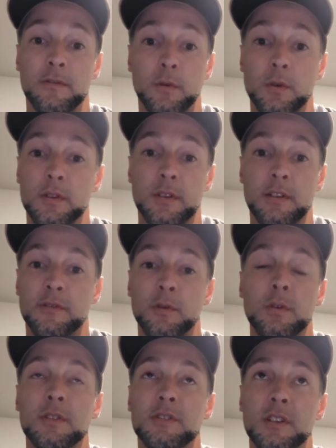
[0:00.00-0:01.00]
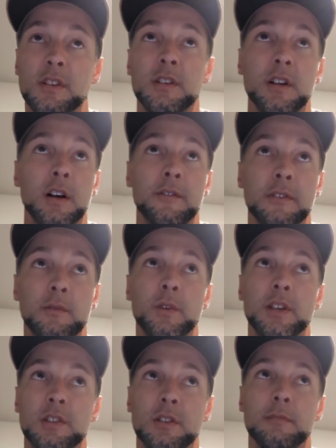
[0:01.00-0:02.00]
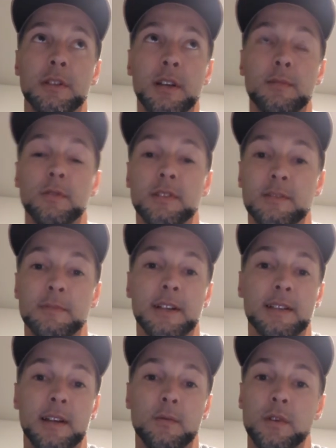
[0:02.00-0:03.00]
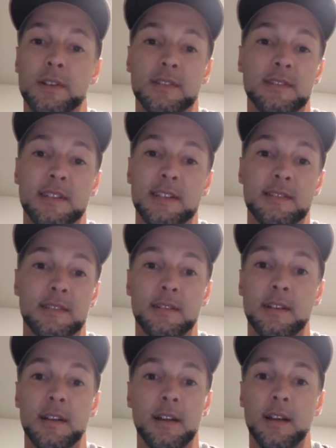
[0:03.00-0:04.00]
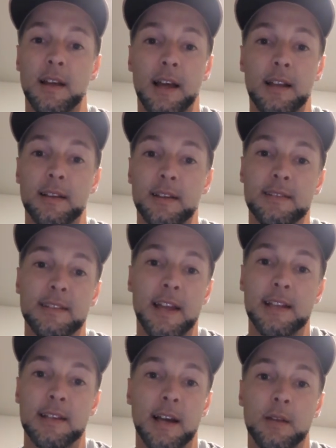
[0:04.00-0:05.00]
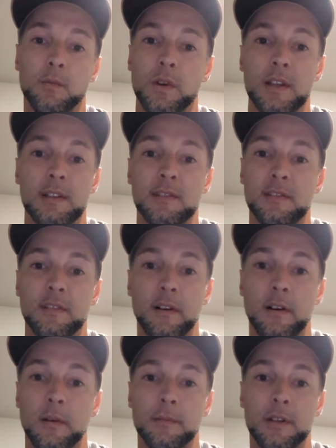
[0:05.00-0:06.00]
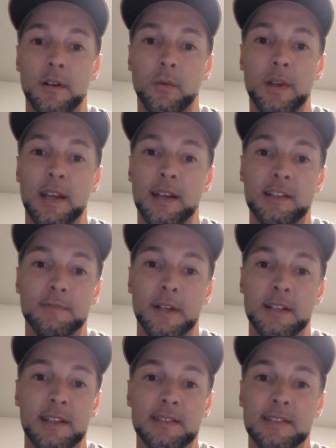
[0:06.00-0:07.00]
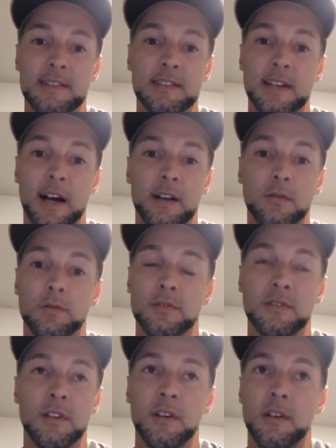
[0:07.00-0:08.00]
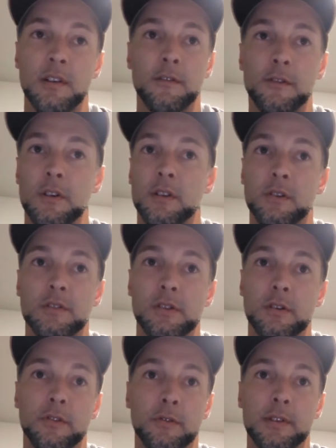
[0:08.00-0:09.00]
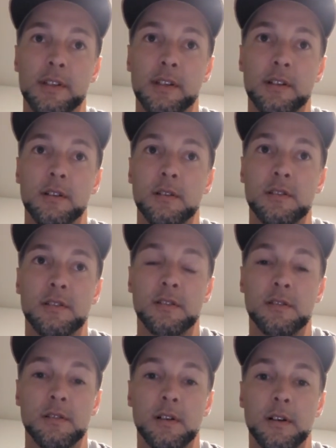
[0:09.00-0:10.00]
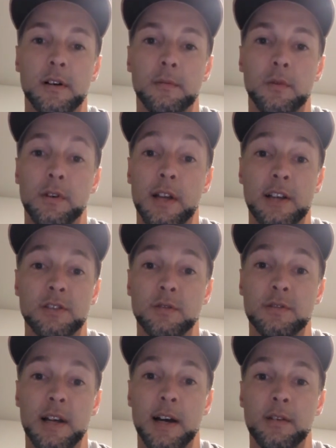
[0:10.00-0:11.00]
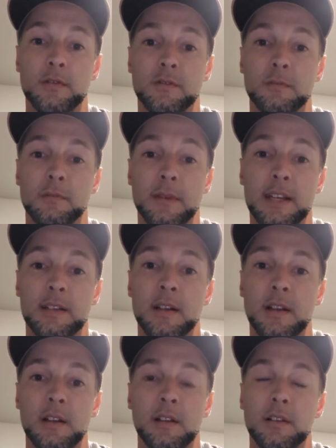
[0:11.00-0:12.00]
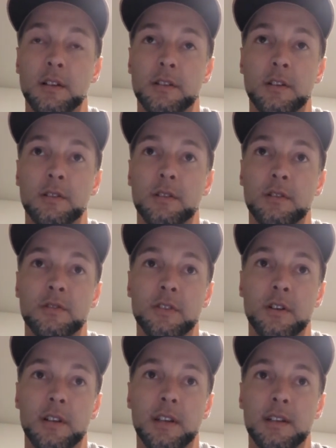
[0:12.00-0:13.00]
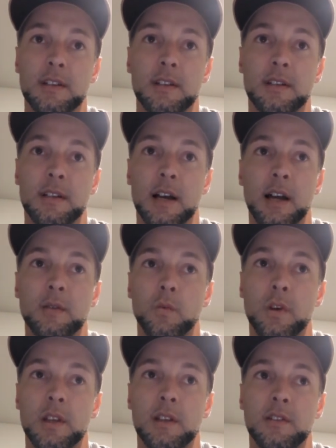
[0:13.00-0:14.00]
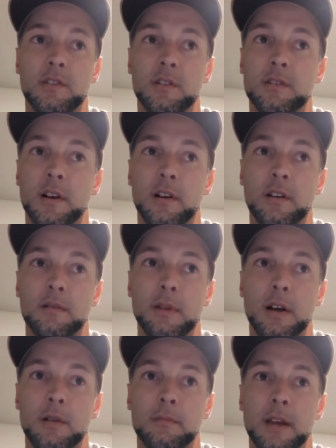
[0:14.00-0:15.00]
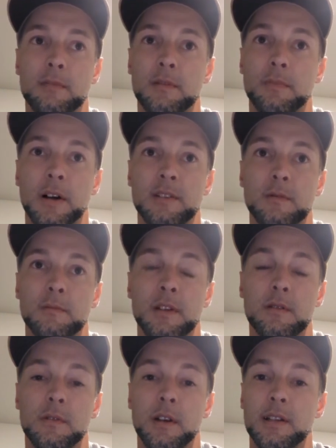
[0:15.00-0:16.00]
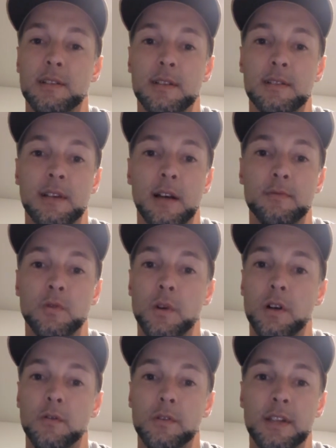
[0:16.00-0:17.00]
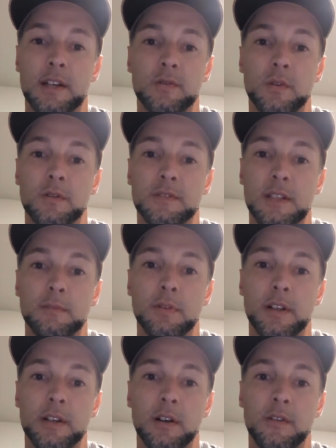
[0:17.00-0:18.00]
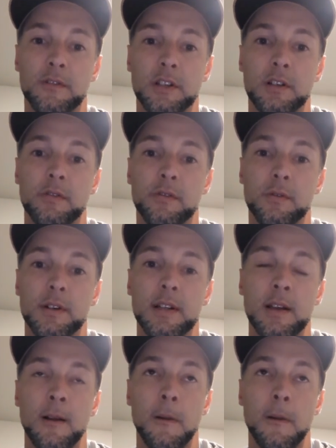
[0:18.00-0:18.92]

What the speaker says: Florida's good enough, and we should be able to expect 8 wins this season, at least 8, 9 wins. We can't expect SEC titles for another 2 to 3 years, or national titles, but man, look, dude, you start getting to 9 wins, you're talking about maybe possibly being ranked at top 12 with that 12-team playoff in year 3.